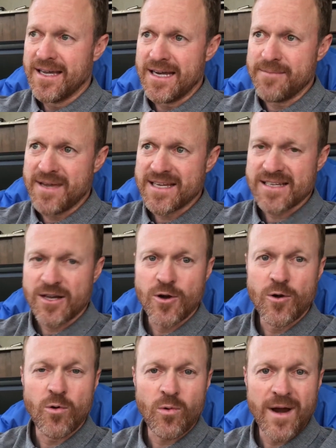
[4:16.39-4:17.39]
and it makes a
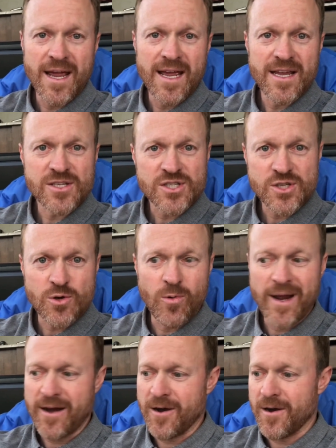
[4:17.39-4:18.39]
gray
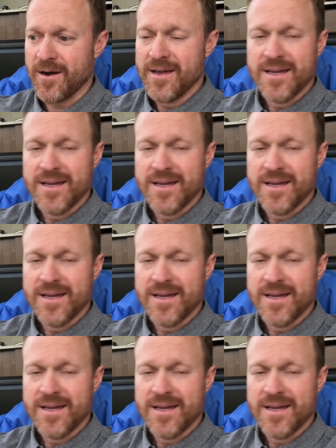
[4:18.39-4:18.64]
square.